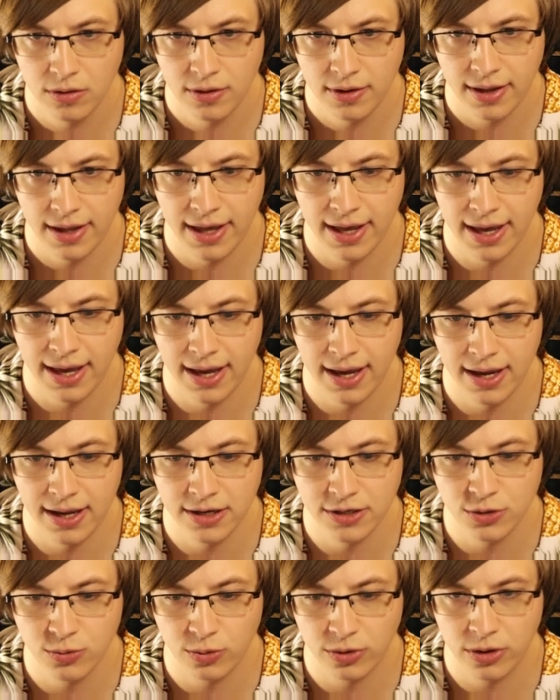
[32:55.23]

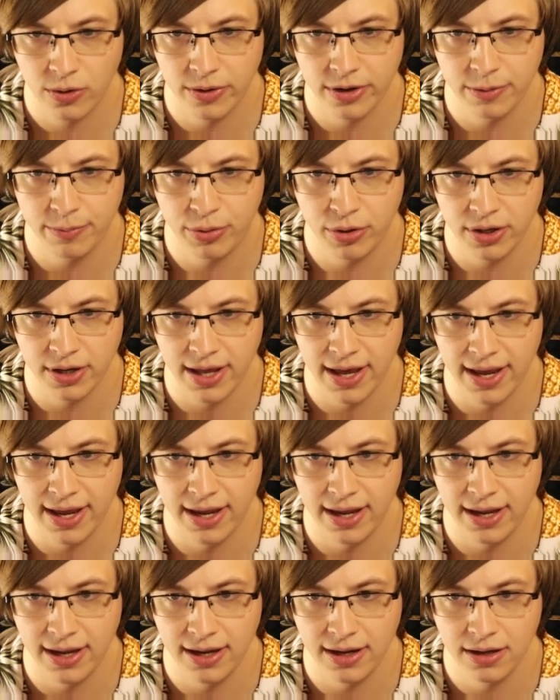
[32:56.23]
And we're going to put
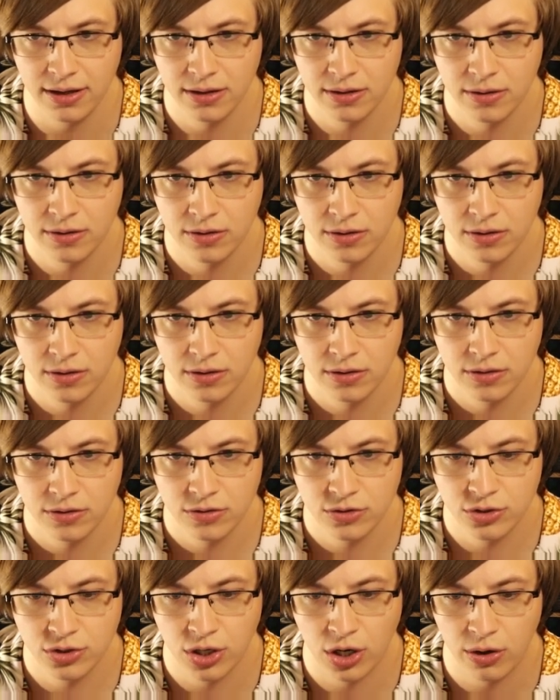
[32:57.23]
a
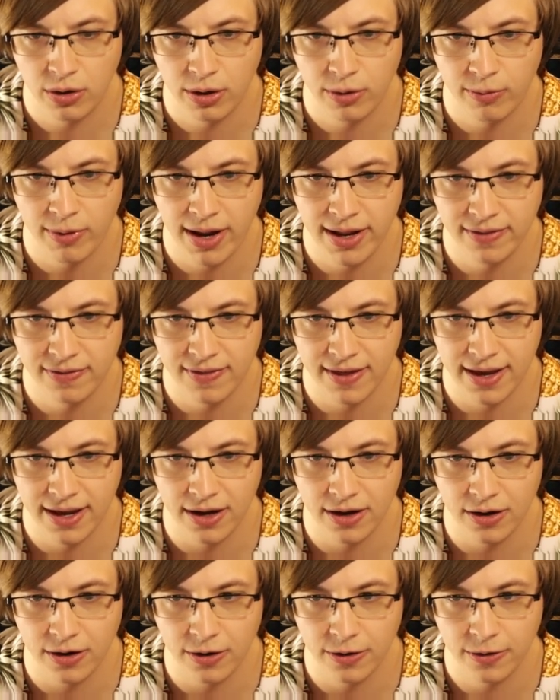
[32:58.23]
turret right there.